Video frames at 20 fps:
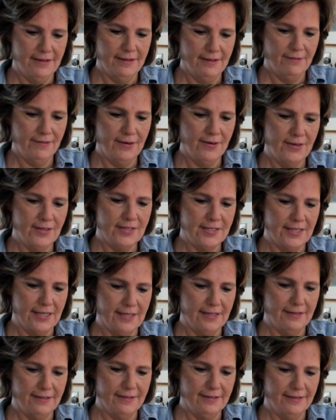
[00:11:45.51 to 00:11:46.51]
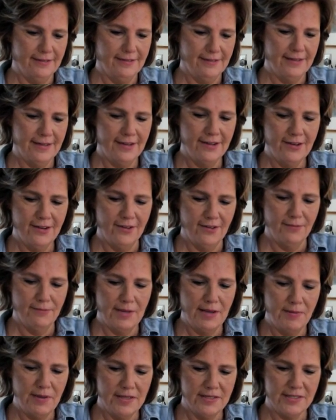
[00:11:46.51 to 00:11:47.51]
Where is it? No,
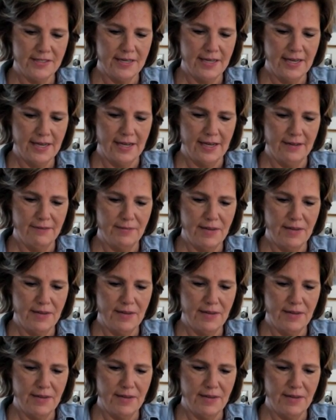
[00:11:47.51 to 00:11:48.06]
maybe it's not.